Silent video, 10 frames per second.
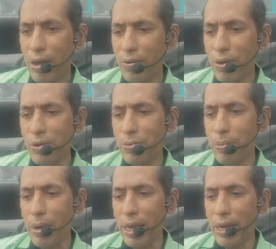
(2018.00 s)
If the
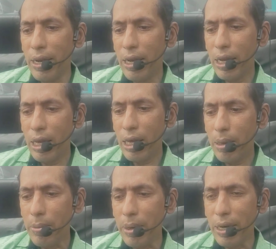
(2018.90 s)

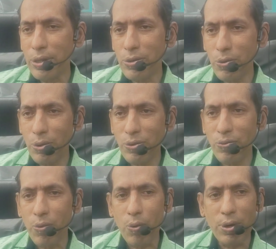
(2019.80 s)
brain shows
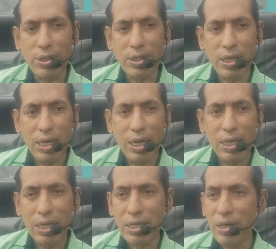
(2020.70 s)
folds,
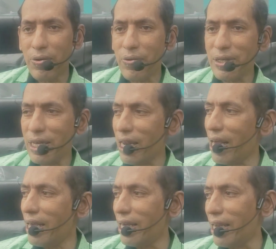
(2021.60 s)
the surface
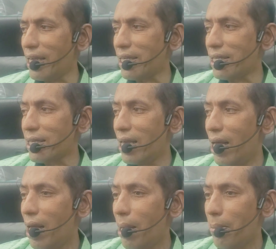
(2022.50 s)
area increases.
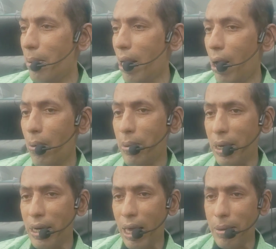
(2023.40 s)
But how
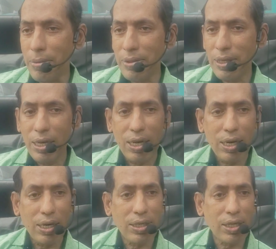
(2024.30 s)
many times
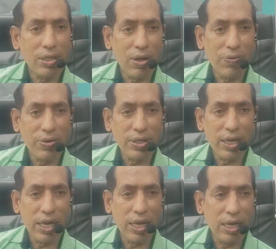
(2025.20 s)
does the surface
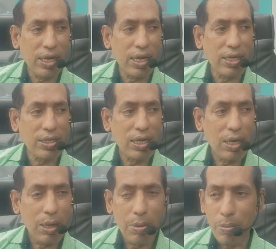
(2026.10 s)
area increase?
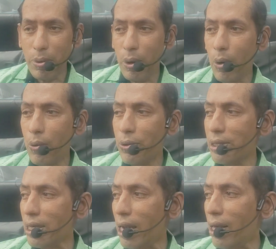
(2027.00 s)
Because of the
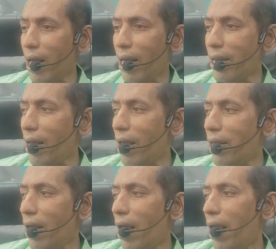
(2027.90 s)
sulci and gyri.